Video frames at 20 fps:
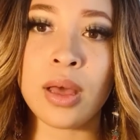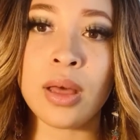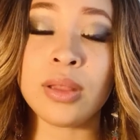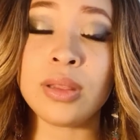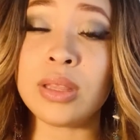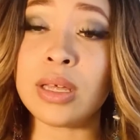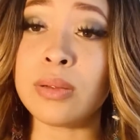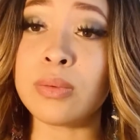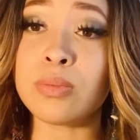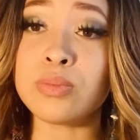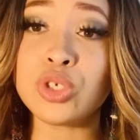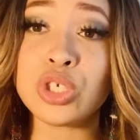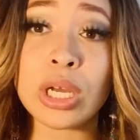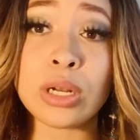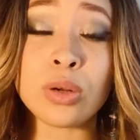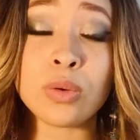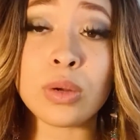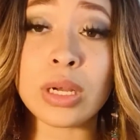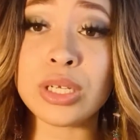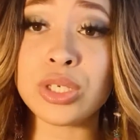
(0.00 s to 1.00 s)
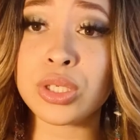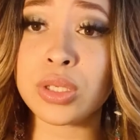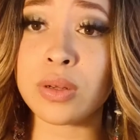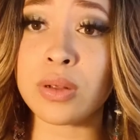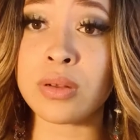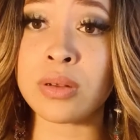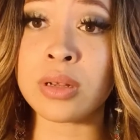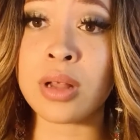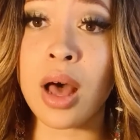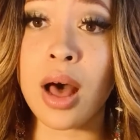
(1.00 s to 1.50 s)
the
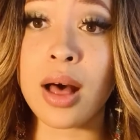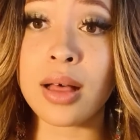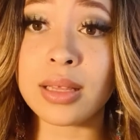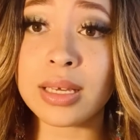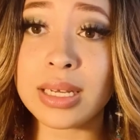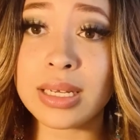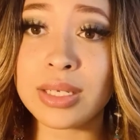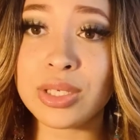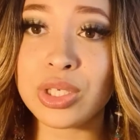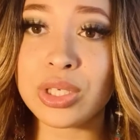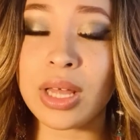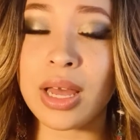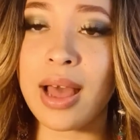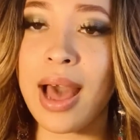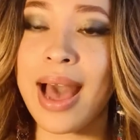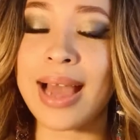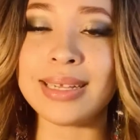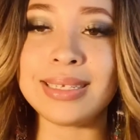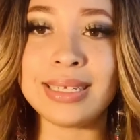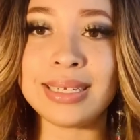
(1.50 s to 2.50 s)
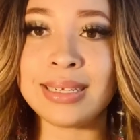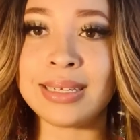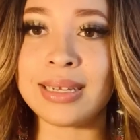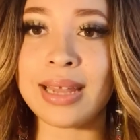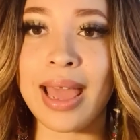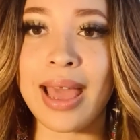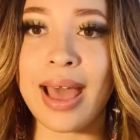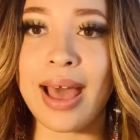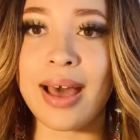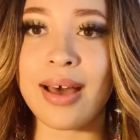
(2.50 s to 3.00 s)
generational knowledge that I didn't
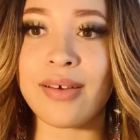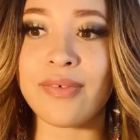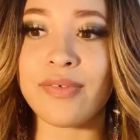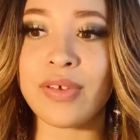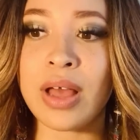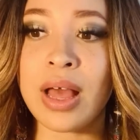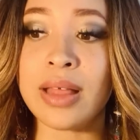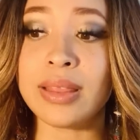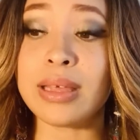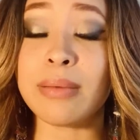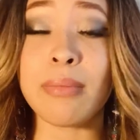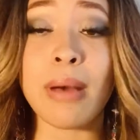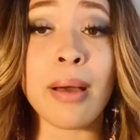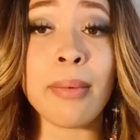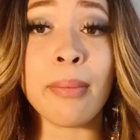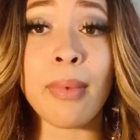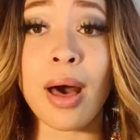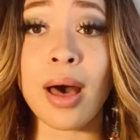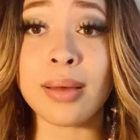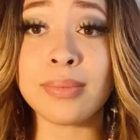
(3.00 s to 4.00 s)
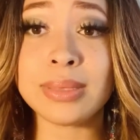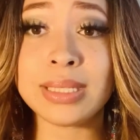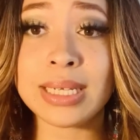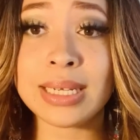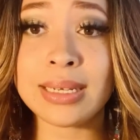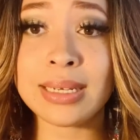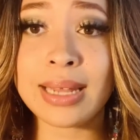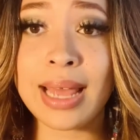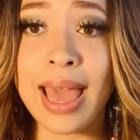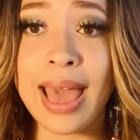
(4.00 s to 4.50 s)
have, that my mom
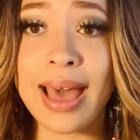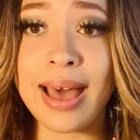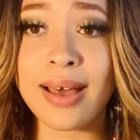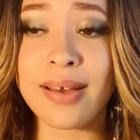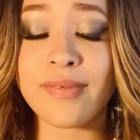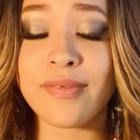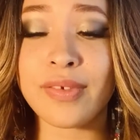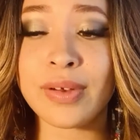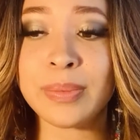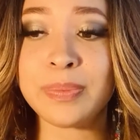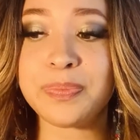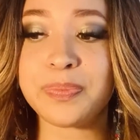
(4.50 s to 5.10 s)
didn't have.